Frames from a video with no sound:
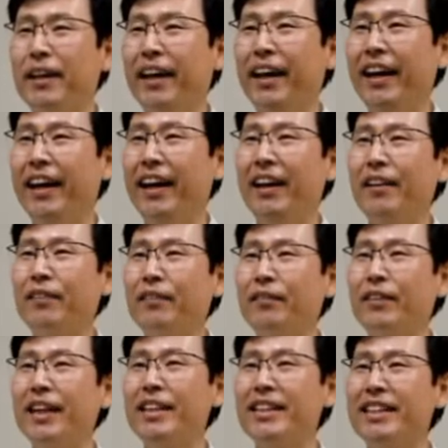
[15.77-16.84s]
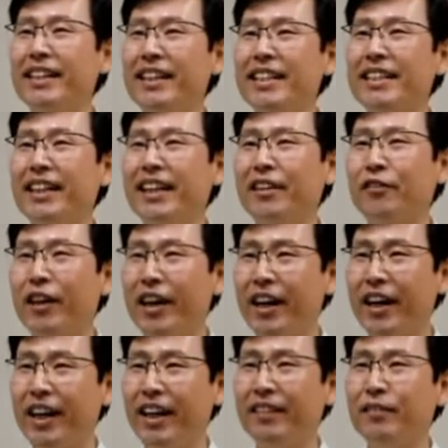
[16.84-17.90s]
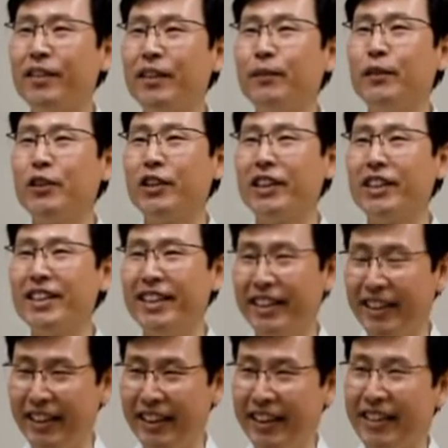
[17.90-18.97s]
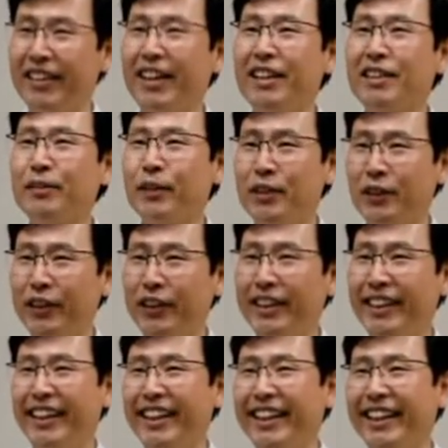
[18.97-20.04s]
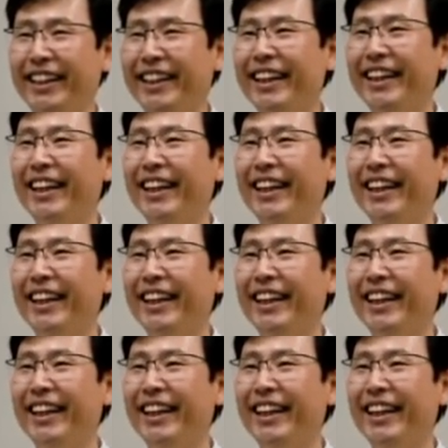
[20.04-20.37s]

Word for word: And Francis and Ron from New Jersey, thanks for joining.